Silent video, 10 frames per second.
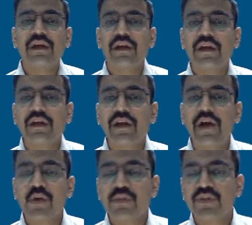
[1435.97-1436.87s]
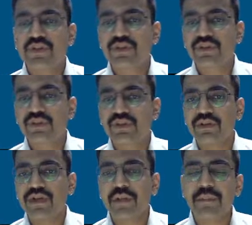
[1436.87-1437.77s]
and how much
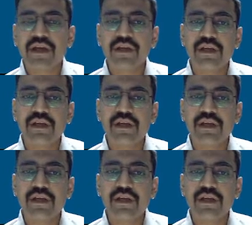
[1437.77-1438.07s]
the demand